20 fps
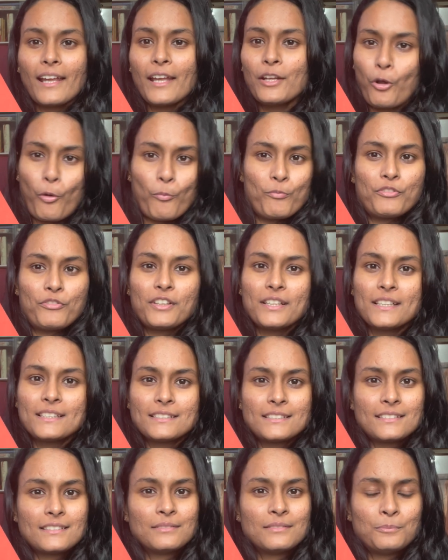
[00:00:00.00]
an
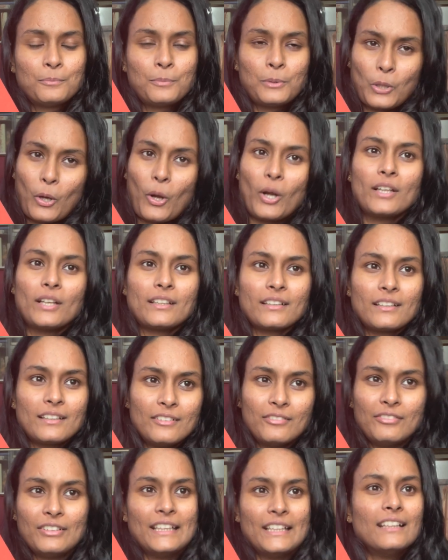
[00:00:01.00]
obvious plot
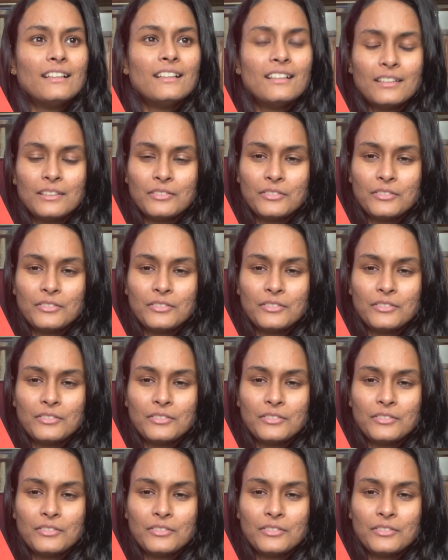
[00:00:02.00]
reveal